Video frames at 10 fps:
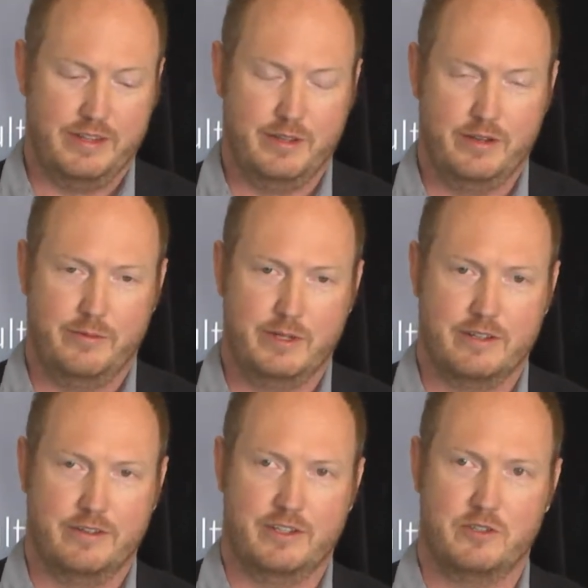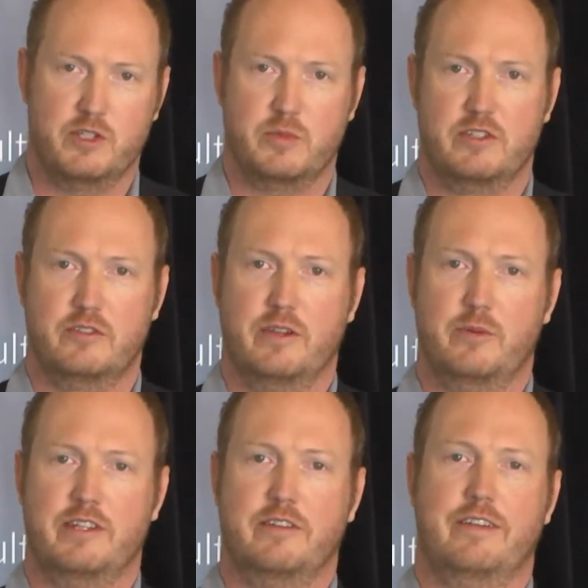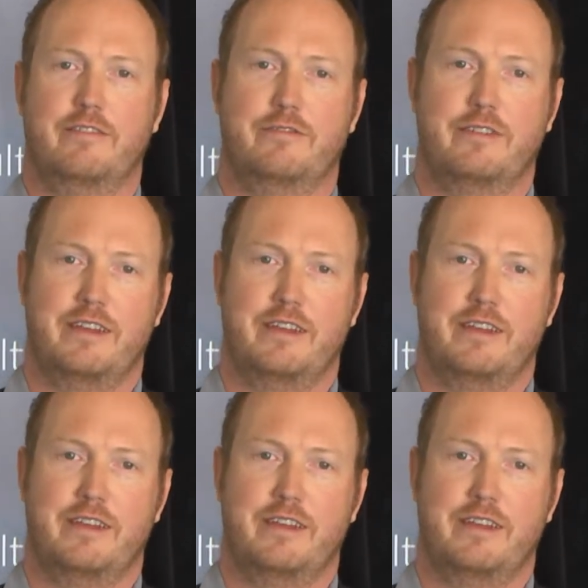and then we don't. As soon as we do that, we don't have